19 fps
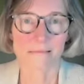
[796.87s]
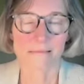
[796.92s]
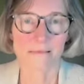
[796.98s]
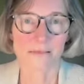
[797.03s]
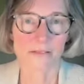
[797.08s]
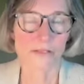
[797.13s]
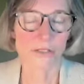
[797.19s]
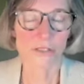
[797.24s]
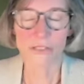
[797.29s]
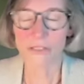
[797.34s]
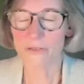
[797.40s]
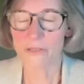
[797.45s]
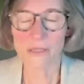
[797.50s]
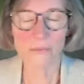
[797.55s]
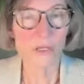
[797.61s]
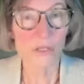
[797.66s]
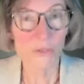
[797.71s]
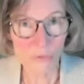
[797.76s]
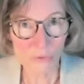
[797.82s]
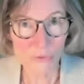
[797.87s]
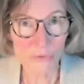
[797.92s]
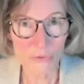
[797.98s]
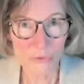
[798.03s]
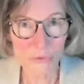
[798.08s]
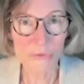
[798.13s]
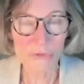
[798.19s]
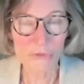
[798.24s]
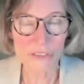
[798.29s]
They may not
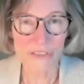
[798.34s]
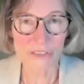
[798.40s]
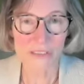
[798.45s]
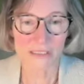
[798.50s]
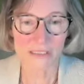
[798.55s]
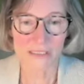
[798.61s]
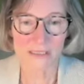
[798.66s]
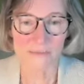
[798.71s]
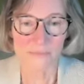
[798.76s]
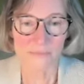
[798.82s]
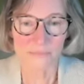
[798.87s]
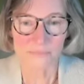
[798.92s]
notice it.